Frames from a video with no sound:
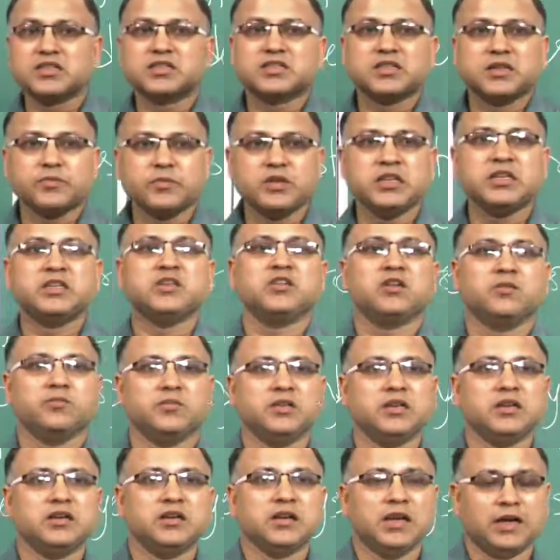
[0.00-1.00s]
the stability
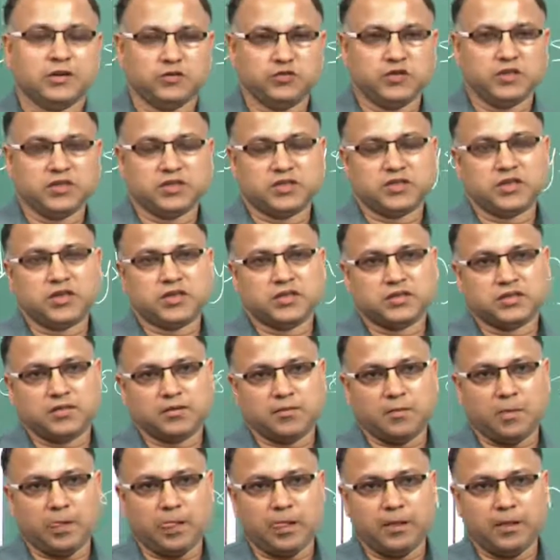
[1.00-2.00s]
of the actual structure.